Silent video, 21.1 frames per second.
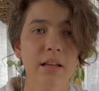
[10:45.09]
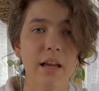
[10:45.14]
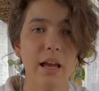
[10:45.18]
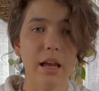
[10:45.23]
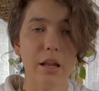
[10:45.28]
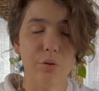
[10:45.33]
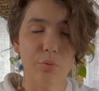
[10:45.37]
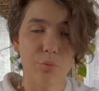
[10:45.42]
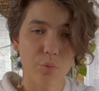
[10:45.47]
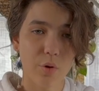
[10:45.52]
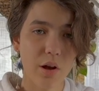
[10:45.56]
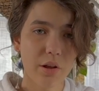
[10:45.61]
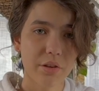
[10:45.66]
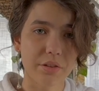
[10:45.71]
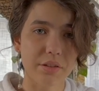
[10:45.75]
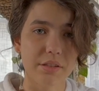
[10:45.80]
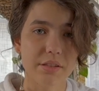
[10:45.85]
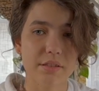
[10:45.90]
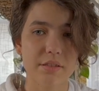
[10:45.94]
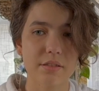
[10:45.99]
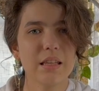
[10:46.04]
and
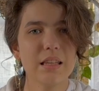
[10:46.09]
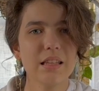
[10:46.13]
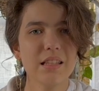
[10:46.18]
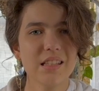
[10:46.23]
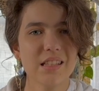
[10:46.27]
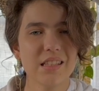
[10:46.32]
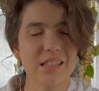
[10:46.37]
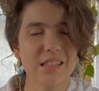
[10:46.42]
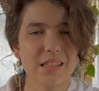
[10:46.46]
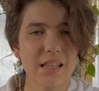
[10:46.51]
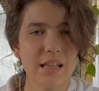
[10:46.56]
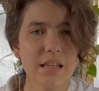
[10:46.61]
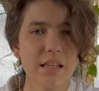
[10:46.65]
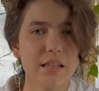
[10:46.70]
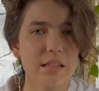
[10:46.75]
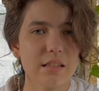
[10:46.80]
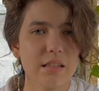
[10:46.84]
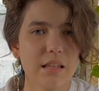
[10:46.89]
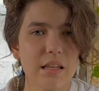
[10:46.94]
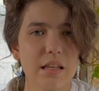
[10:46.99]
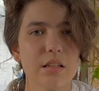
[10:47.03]
runs, he
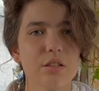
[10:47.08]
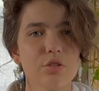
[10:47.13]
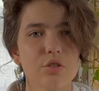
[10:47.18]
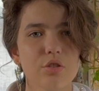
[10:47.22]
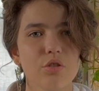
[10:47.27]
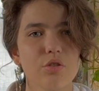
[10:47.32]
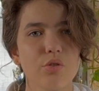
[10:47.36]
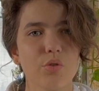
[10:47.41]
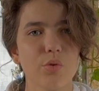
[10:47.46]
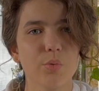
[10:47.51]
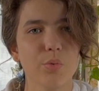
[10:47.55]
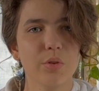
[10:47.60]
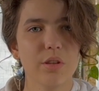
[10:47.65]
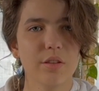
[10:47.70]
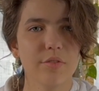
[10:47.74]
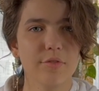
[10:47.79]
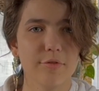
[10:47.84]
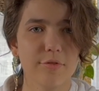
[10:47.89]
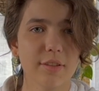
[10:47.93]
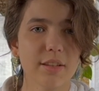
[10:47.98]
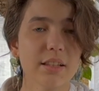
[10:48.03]
sinks into
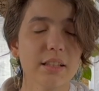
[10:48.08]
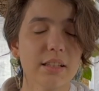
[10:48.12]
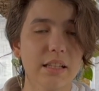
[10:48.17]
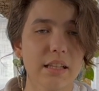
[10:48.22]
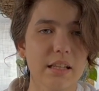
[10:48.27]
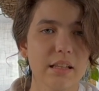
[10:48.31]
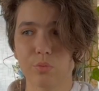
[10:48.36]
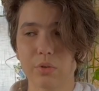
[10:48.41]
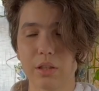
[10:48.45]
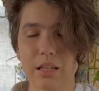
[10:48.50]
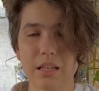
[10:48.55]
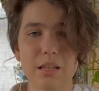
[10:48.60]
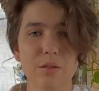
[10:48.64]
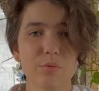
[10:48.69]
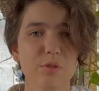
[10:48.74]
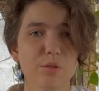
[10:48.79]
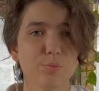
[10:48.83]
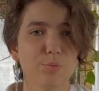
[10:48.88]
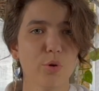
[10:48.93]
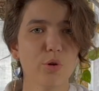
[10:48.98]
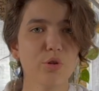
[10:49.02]
the villainy that he
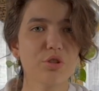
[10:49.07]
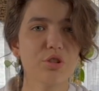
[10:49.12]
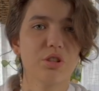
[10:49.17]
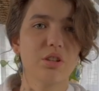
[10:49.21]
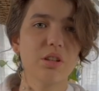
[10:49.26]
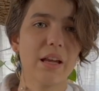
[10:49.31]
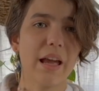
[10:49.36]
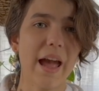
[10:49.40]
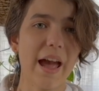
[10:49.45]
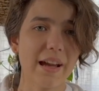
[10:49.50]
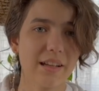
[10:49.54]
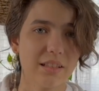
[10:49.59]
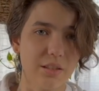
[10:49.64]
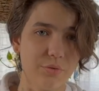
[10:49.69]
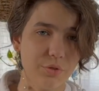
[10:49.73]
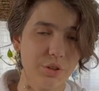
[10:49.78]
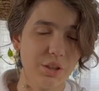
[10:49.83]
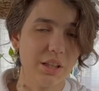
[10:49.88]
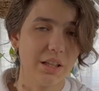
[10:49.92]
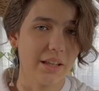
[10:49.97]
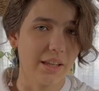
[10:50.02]
was pushing
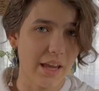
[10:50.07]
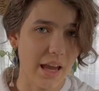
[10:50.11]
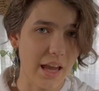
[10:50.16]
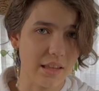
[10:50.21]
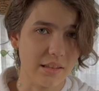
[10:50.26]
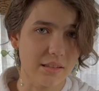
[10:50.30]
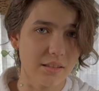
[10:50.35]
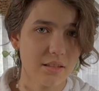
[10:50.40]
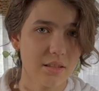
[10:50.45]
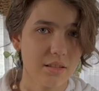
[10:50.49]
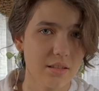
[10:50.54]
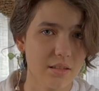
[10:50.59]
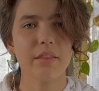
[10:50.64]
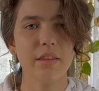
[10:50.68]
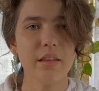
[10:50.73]
actively against.